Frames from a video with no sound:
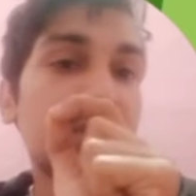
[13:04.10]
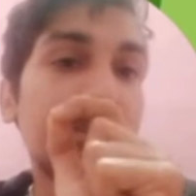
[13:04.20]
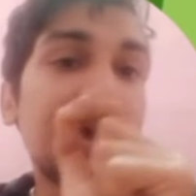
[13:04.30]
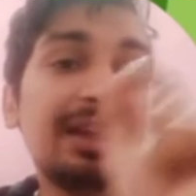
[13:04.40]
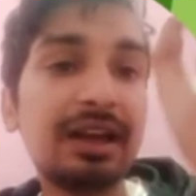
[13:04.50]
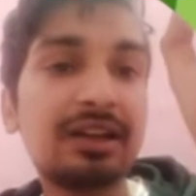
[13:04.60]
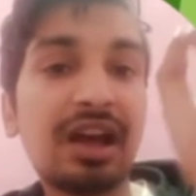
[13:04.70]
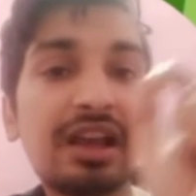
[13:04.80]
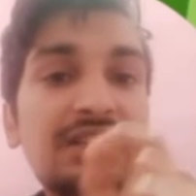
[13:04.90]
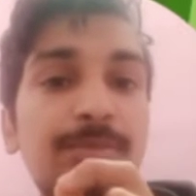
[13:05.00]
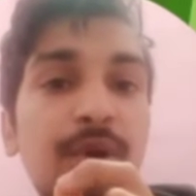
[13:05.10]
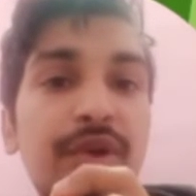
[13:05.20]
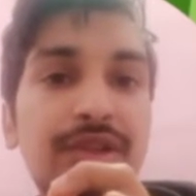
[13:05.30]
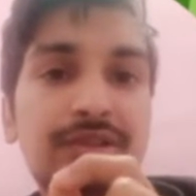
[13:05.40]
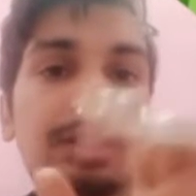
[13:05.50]
buy, at the highest point
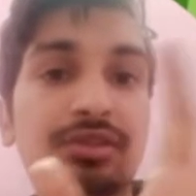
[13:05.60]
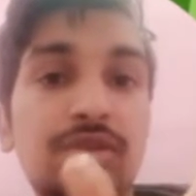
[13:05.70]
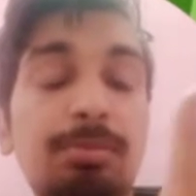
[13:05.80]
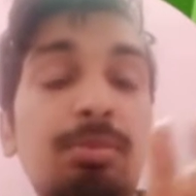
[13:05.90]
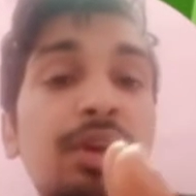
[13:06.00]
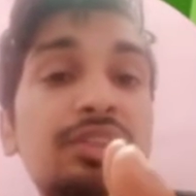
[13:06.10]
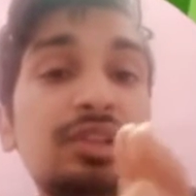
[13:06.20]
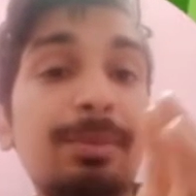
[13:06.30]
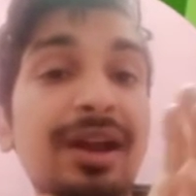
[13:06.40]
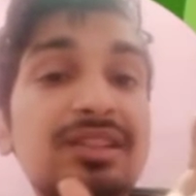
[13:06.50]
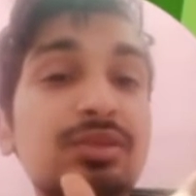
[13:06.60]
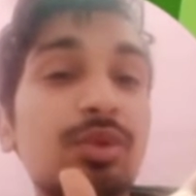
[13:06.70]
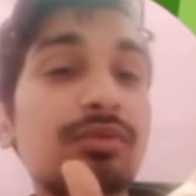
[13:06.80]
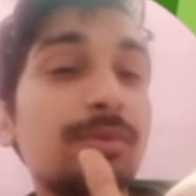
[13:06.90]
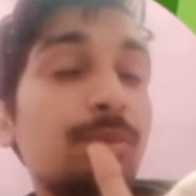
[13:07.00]
you can sell. So Bollinger Bands is
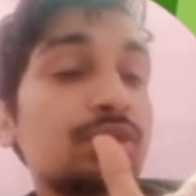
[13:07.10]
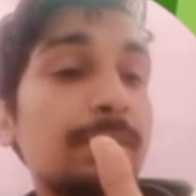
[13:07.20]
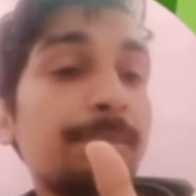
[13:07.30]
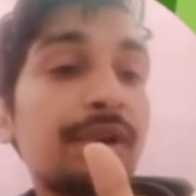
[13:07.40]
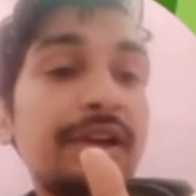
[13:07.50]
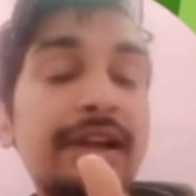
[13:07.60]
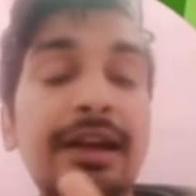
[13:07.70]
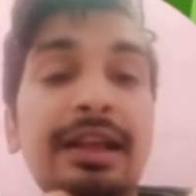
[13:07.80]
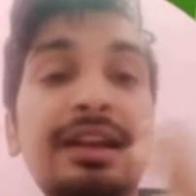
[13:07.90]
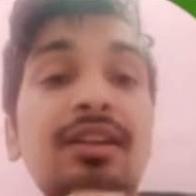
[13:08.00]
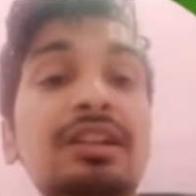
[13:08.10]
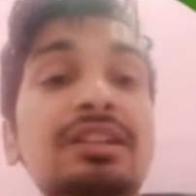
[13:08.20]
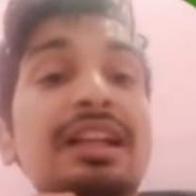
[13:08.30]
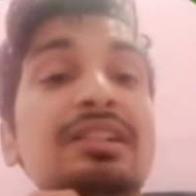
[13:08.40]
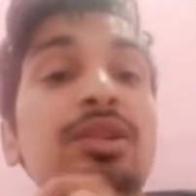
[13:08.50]
one of the most important indicator.
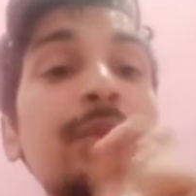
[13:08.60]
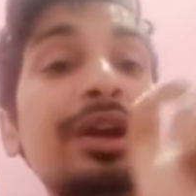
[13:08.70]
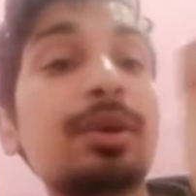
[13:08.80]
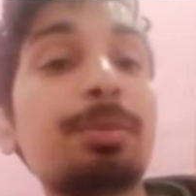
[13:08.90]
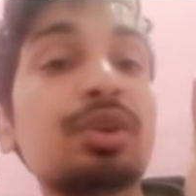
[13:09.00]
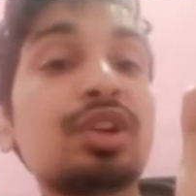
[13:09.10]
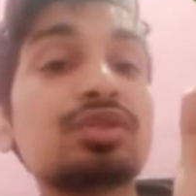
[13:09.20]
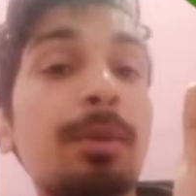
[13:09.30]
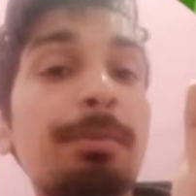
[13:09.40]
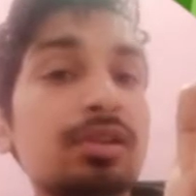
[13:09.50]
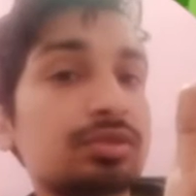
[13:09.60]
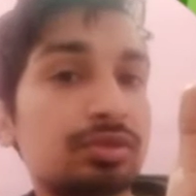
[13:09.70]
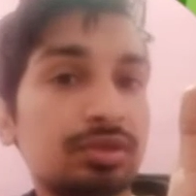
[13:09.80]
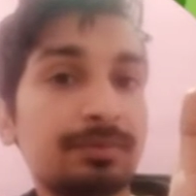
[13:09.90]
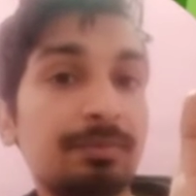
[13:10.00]
It tells you where to put your stop loss
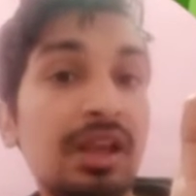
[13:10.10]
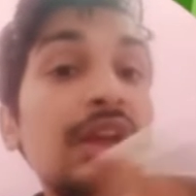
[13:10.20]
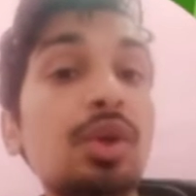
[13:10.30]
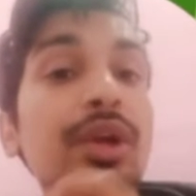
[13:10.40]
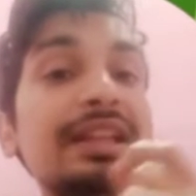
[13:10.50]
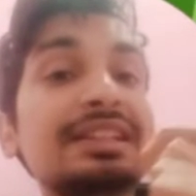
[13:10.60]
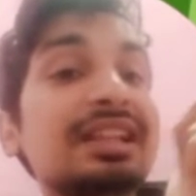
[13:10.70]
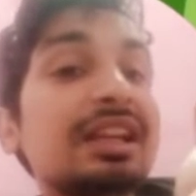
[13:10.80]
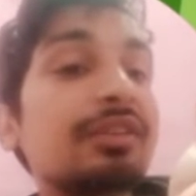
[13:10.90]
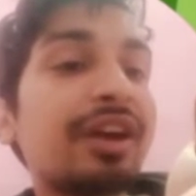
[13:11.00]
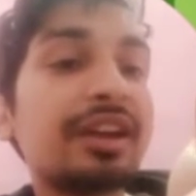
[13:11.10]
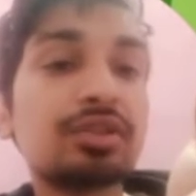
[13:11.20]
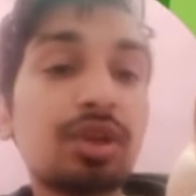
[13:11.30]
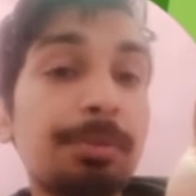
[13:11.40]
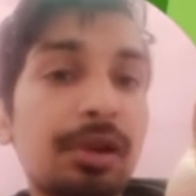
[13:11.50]
also. You can easily define a
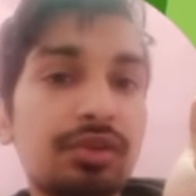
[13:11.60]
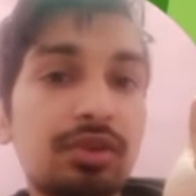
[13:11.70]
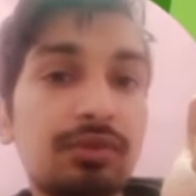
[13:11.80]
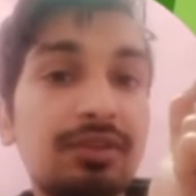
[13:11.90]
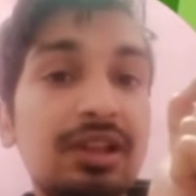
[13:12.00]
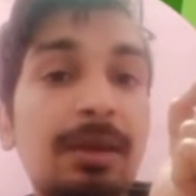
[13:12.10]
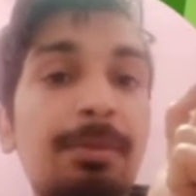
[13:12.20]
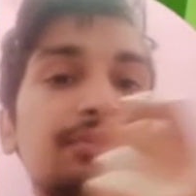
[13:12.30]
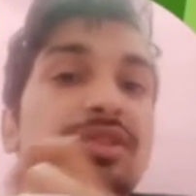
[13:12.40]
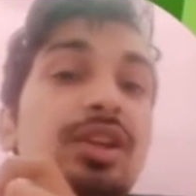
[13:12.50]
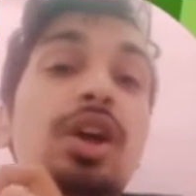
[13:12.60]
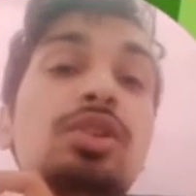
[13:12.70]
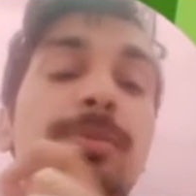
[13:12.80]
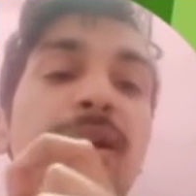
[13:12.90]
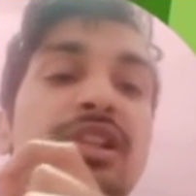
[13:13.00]
stop loss with the help of this.
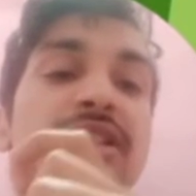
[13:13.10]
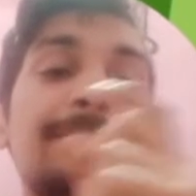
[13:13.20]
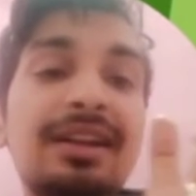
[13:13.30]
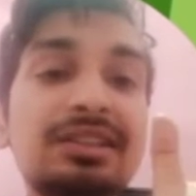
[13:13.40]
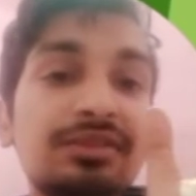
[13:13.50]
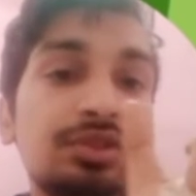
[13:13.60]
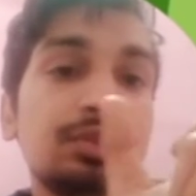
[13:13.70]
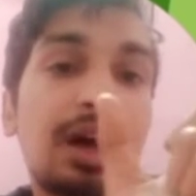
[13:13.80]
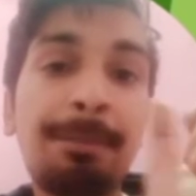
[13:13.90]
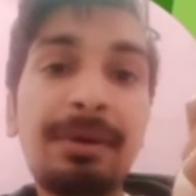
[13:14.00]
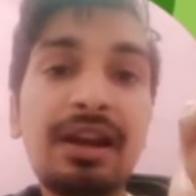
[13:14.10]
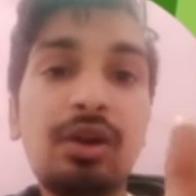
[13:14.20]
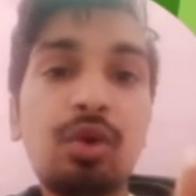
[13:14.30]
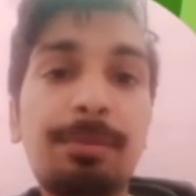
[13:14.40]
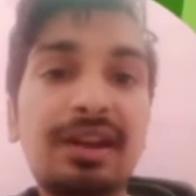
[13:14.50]
So Bollinger Band gives you the upper
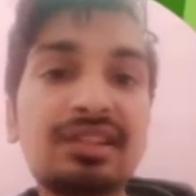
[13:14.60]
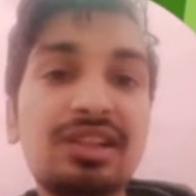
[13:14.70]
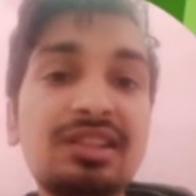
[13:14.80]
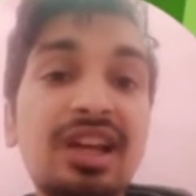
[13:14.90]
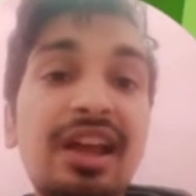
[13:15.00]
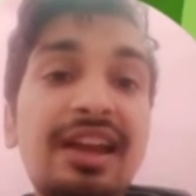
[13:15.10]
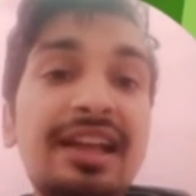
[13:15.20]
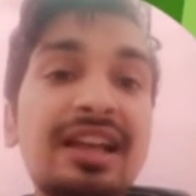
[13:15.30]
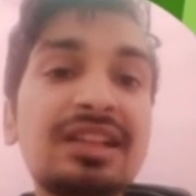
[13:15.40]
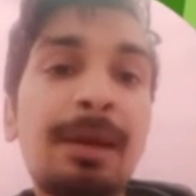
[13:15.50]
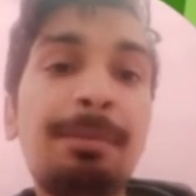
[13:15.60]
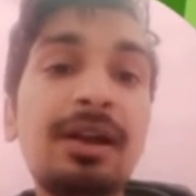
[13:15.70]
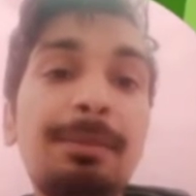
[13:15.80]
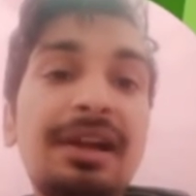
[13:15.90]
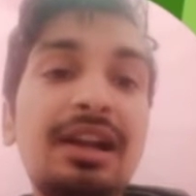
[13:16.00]
and lower price range. It has
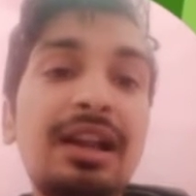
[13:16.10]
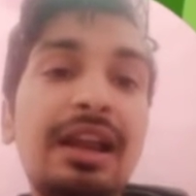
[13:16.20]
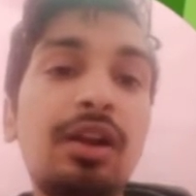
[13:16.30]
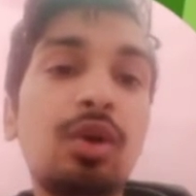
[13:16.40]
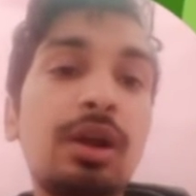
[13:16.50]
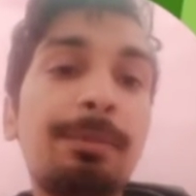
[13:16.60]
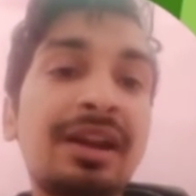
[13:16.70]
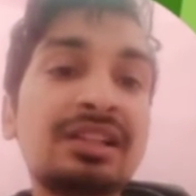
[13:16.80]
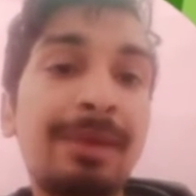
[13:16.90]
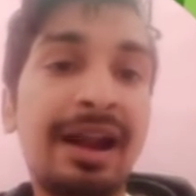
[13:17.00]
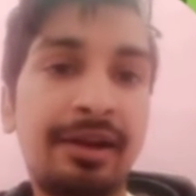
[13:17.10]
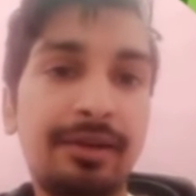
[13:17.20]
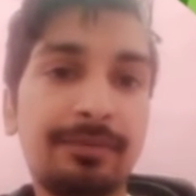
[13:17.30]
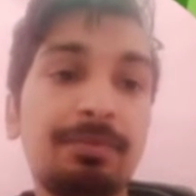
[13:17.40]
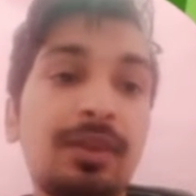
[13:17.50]
upper, middle and lower price band.
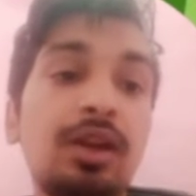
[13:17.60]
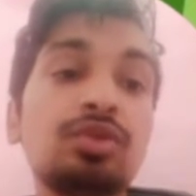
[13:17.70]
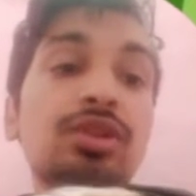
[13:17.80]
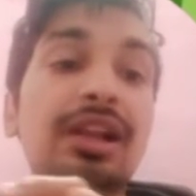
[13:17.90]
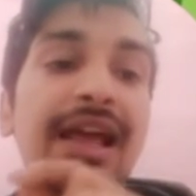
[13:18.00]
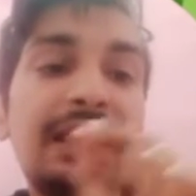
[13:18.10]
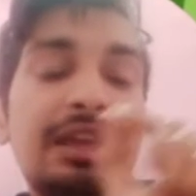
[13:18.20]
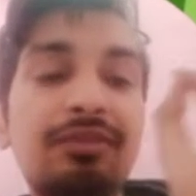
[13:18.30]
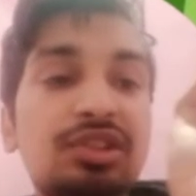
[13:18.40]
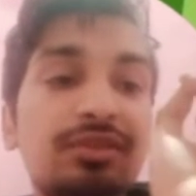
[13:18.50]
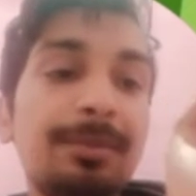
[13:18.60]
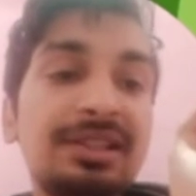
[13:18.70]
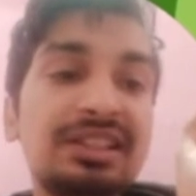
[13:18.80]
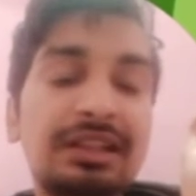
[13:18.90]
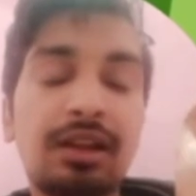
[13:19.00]
So the line which you will be
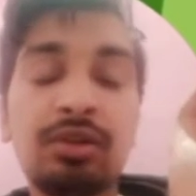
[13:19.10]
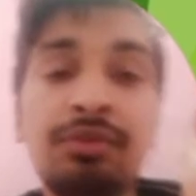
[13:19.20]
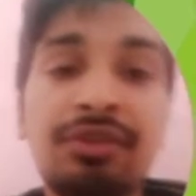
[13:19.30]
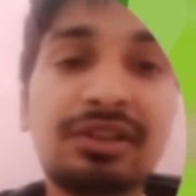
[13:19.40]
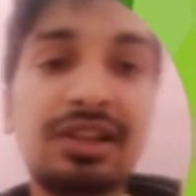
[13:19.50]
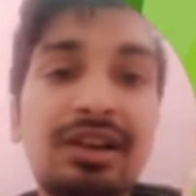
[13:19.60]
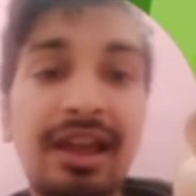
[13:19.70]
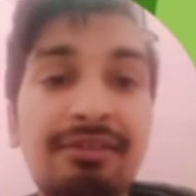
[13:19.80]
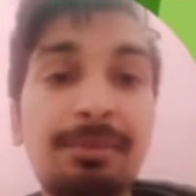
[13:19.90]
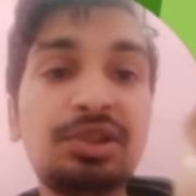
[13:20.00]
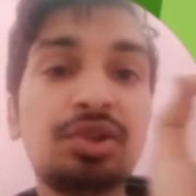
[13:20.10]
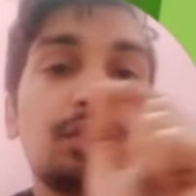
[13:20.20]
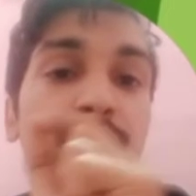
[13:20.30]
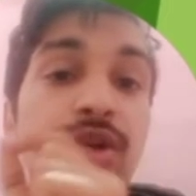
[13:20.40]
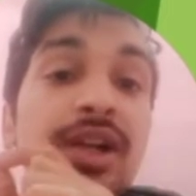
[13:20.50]
seeing now further, I will be
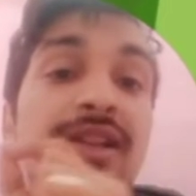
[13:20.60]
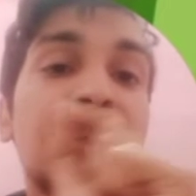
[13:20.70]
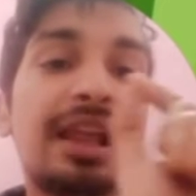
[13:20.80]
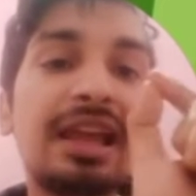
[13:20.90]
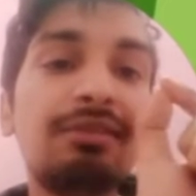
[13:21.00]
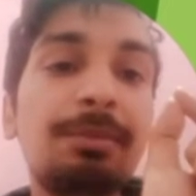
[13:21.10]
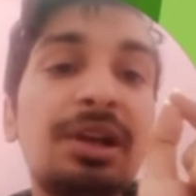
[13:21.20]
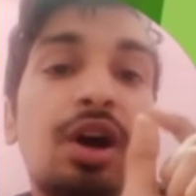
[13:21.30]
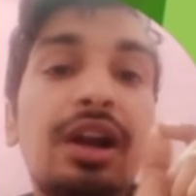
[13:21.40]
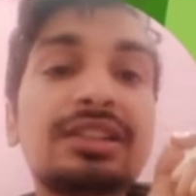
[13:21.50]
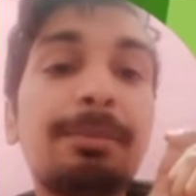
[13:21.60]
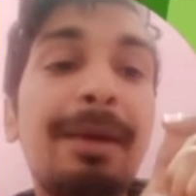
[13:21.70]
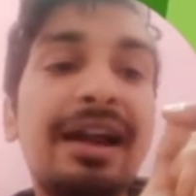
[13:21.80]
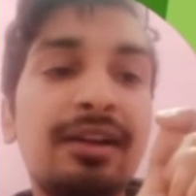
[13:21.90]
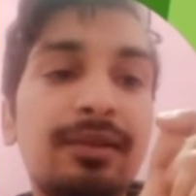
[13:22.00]
showing you, the line will be called as a
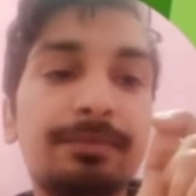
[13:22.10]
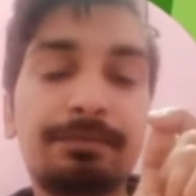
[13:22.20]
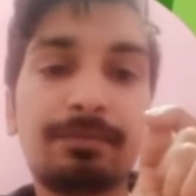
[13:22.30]
band.